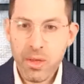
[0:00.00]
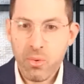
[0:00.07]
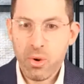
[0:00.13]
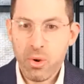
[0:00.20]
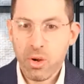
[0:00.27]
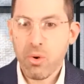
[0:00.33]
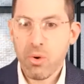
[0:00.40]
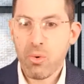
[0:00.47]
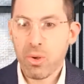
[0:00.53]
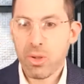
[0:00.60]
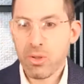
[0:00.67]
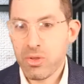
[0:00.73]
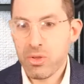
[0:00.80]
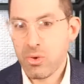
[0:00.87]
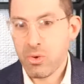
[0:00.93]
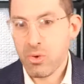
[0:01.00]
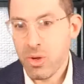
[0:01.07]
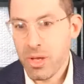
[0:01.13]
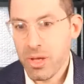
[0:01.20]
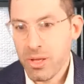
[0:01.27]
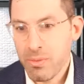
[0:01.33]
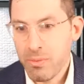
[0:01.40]
We're going to
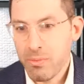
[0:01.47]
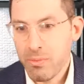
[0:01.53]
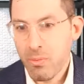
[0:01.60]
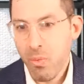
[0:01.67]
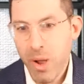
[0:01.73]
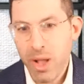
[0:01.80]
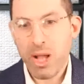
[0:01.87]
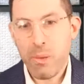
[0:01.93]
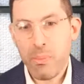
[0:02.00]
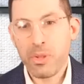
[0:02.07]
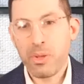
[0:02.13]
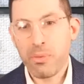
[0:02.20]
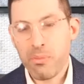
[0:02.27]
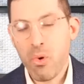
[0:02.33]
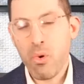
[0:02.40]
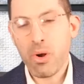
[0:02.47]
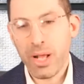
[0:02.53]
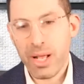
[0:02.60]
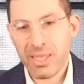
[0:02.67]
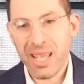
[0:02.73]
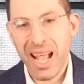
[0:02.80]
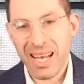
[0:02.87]
wake up in the
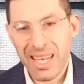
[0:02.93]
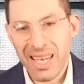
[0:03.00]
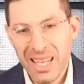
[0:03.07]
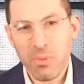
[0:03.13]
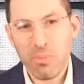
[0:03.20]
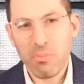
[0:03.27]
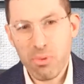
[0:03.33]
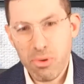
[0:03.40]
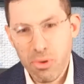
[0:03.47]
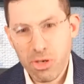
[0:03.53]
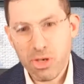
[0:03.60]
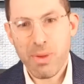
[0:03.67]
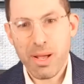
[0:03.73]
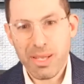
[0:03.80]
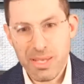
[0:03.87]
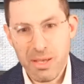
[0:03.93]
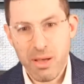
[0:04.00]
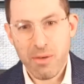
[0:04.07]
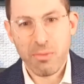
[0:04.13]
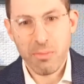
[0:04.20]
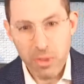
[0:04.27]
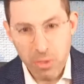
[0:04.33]
morning and say, I need to push
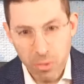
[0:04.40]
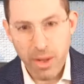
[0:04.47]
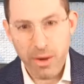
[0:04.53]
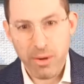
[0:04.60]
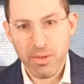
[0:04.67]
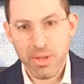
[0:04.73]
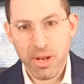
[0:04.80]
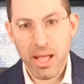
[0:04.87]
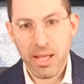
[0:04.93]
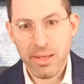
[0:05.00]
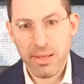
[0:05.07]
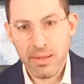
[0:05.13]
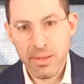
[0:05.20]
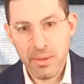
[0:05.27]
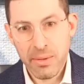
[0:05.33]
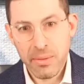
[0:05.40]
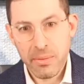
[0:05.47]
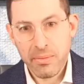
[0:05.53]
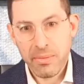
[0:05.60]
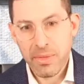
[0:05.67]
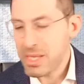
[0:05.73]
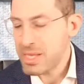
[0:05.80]
myself to be greater today.
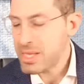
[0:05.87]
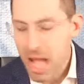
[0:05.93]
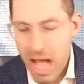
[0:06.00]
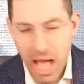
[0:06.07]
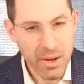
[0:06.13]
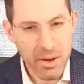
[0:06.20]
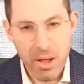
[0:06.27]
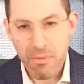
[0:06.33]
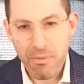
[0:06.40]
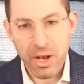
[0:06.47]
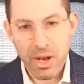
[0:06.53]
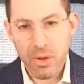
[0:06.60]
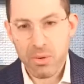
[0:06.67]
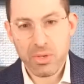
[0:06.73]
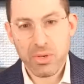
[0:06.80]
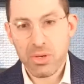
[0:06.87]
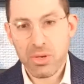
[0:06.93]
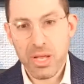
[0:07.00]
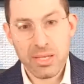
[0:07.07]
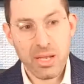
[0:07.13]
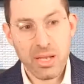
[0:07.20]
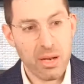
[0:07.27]
It's not enough that I was good
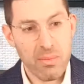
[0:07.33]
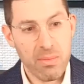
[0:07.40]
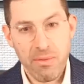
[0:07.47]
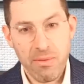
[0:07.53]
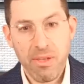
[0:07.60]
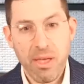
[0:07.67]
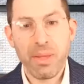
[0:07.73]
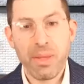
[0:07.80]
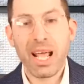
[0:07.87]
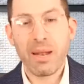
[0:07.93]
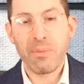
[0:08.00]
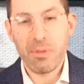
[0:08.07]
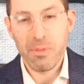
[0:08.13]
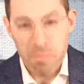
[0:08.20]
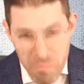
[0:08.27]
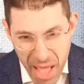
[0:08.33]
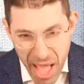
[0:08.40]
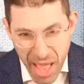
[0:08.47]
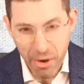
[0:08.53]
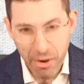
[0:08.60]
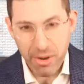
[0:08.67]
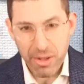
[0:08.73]
yesterday to my family. I got to be
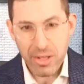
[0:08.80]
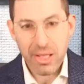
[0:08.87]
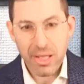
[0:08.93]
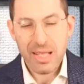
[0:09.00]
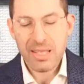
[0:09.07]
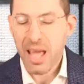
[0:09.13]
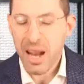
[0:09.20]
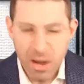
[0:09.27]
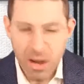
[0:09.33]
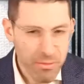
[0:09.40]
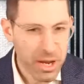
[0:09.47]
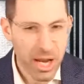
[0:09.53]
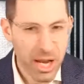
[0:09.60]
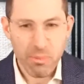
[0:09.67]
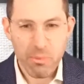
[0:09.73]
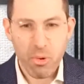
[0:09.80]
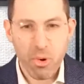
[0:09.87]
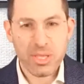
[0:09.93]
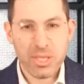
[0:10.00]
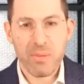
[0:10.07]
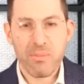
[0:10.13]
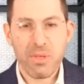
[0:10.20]
better. It's not enough that I
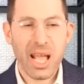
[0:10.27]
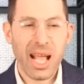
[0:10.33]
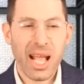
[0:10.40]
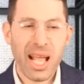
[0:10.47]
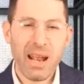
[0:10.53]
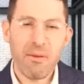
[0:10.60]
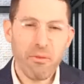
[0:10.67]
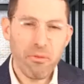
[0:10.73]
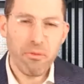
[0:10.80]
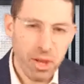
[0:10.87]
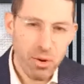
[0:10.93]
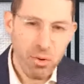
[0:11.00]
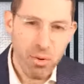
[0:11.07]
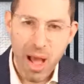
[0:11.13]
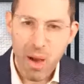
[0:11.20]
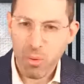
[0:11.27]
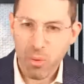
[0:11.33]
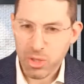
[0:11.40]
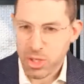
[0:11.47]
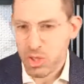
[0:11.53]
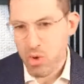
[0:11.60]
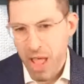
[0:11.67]
bought something. I got to figure out
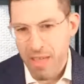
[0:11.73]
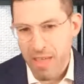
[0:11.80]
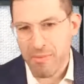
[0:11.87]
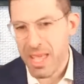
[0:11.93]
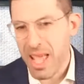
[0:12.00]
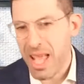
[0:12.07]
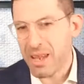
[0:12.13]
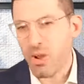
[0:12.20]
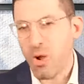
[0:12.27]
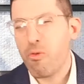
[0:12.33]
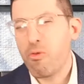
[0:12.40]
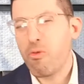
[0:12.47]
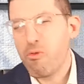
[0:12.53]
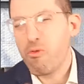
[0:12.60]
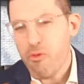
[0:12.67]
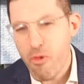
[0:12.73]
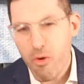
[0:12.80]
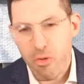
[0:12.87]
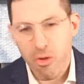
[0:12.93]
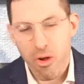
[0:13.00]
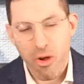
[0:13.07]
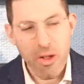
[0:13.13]
what's driving me and go
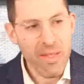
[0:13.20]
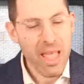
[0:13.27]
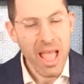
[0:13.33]
further.